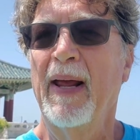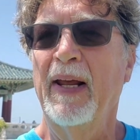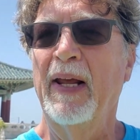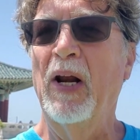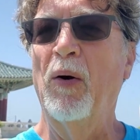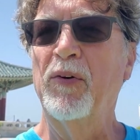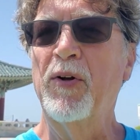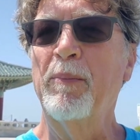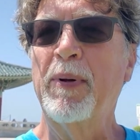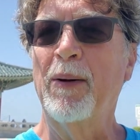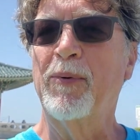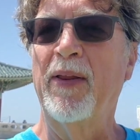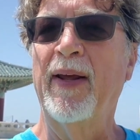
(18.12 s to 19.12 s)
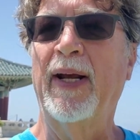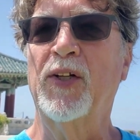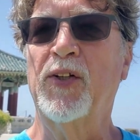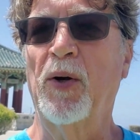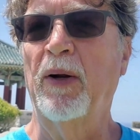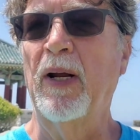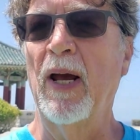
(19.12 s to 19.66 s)
you know, sometimes I think
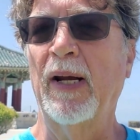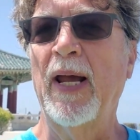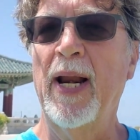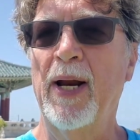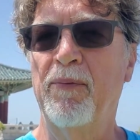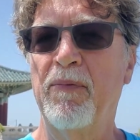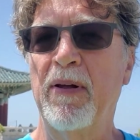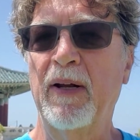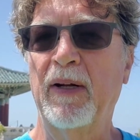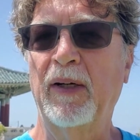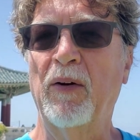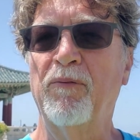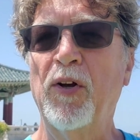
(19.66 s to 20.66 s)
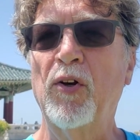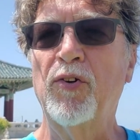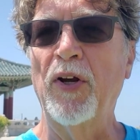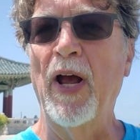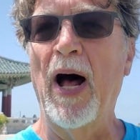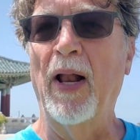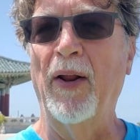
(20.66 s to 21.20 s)
it's a kind of
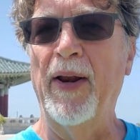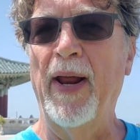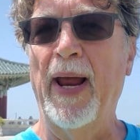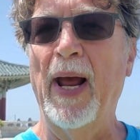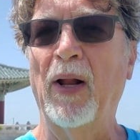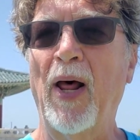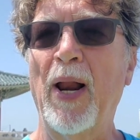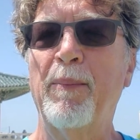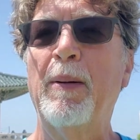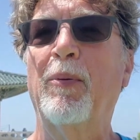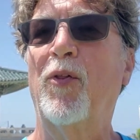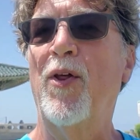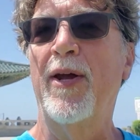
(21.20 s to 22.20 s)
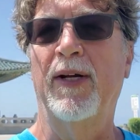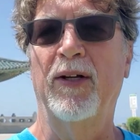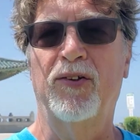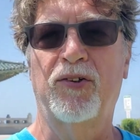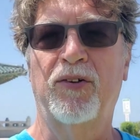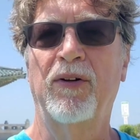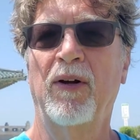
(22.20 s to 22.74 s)
confusing holiday. A lot of people think
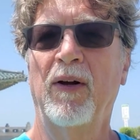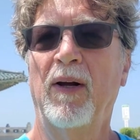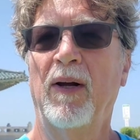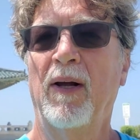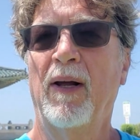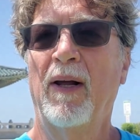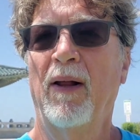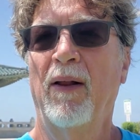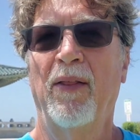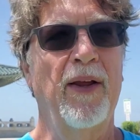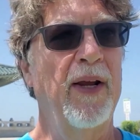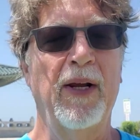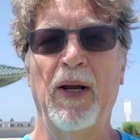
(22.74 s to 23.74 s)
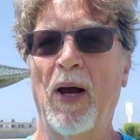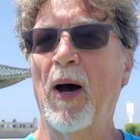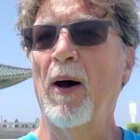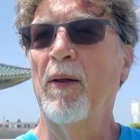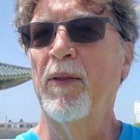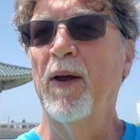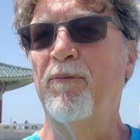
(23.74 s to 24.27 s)
it's
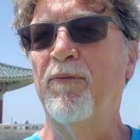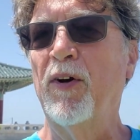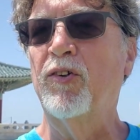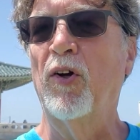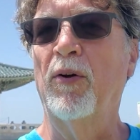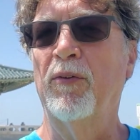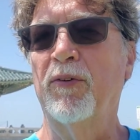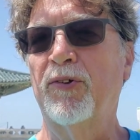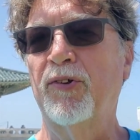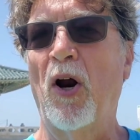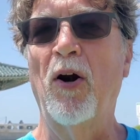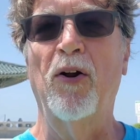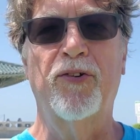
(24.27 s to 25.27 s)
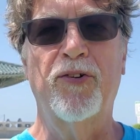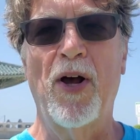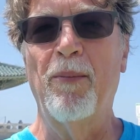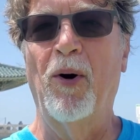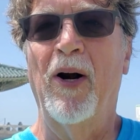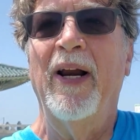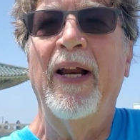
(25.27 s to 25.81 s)
the official start of
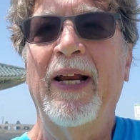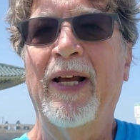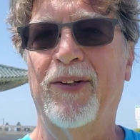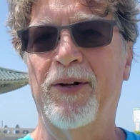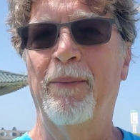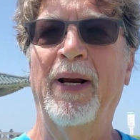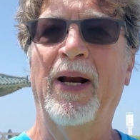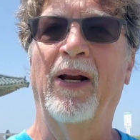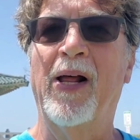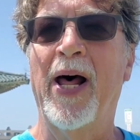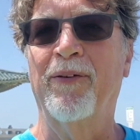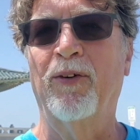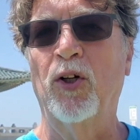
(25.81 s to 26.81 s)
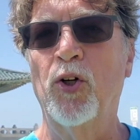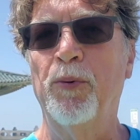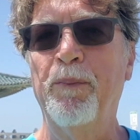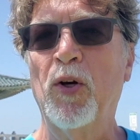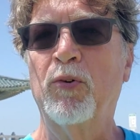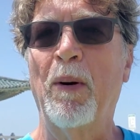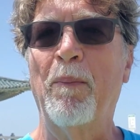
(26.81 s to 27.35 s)
summer, and it is. I mean, a lot of
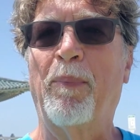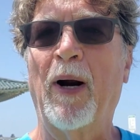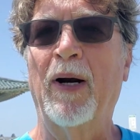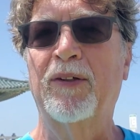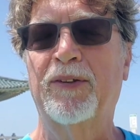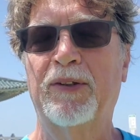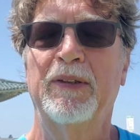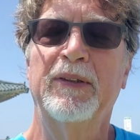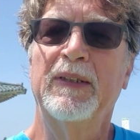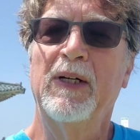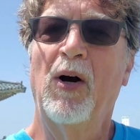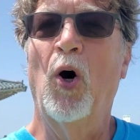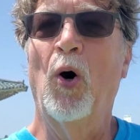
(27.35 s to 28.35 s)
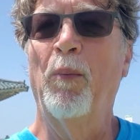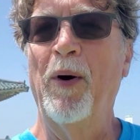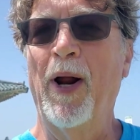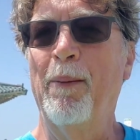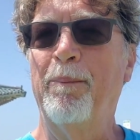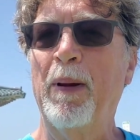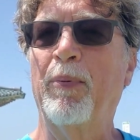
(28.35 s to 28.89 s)
amusement parks open
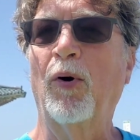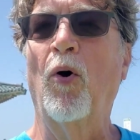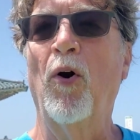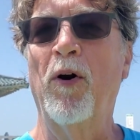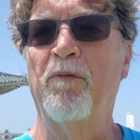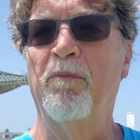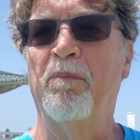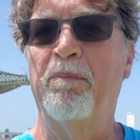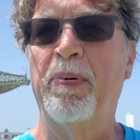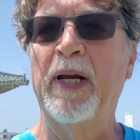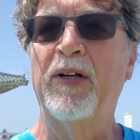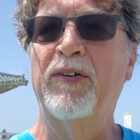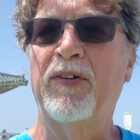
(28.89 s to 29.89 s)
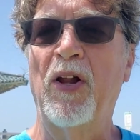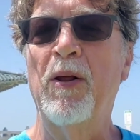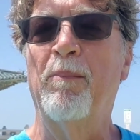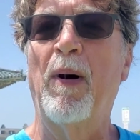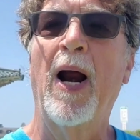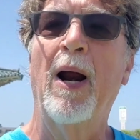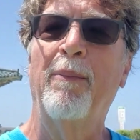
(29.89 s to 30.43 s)
up, people go to beach and the
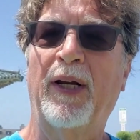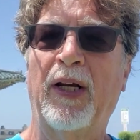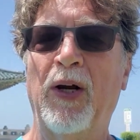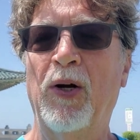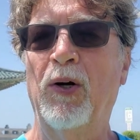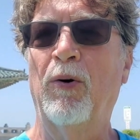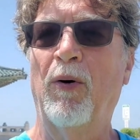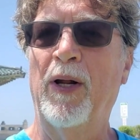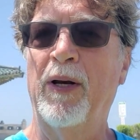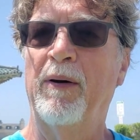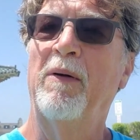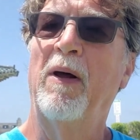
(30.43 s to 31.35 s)
barbecue and